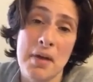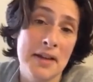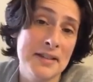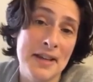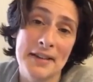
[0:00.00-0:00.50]

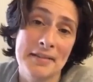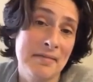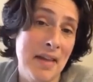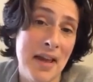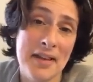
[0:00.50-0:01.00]
mindset,
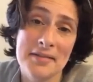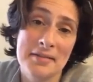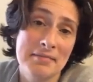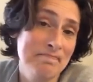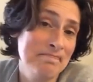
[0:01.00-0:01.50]

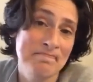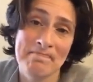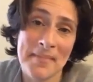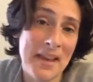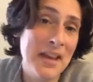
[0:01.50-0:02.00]
and
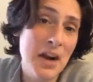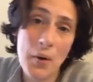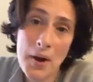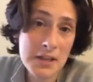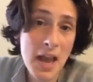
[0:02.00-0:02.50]

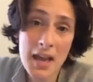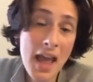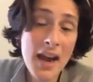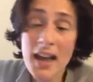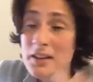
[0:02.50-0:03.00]
it's and
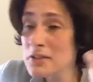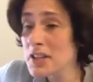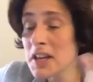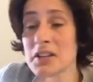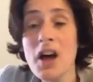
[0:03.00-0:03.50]
I
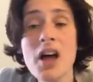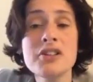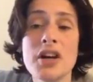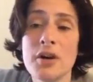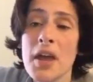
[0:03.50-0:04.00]
understand
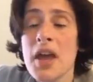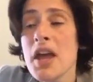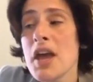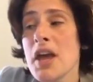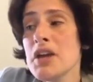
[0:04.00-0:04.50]
also.
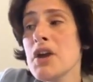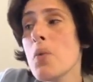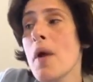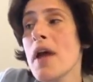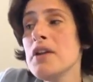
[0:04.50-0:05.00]

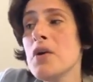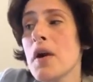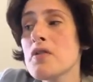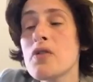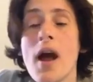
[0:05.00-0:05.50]
When you
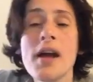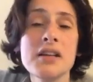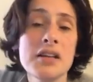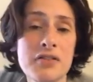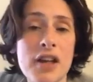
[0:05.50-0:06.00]
are trying
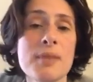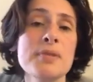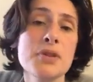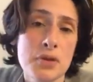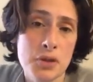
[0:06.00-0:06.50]
to develop
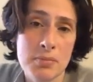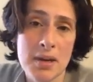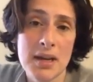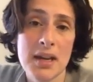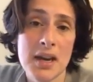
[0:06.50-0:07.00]
a social
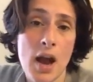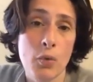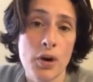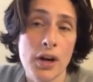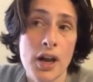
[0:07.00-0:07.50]
media
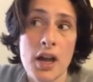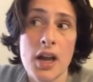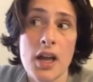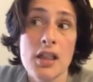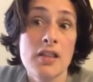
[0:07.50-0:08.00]
network,
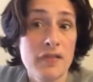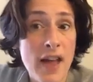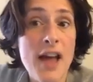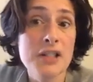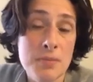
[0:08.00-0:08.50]
the
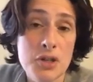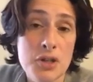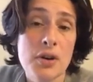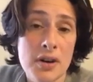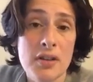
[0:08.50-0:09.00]
vast
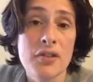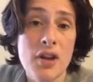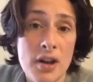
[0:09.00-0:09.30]
majority of